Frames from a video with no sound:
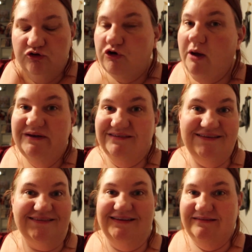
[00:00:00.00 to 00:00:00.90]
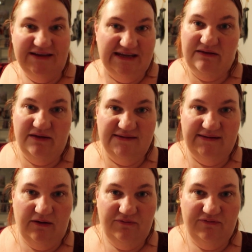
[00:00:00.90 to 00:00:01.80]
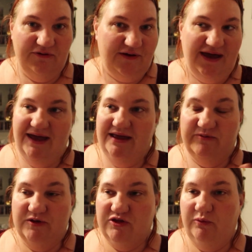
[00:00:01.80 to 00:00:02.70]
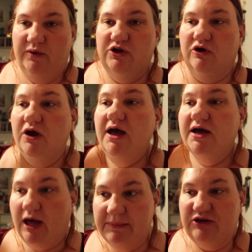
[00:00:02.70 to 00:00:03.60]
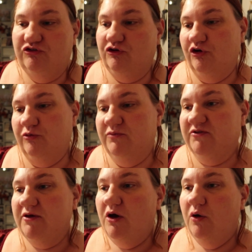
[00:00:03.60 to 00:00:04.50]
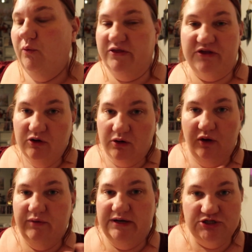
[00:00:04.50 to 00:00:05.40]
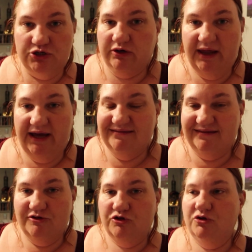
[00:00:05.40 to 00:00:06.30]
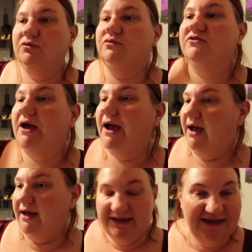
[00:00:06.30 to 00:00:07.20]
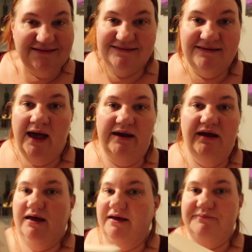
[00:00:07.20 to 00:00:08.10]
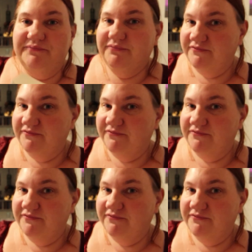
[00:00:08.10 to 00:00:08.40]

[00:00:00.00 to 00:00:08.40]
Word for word: trauma just doesn't heal itself, okay? Especially when you're coming to terms with your own internalized issues, it's not a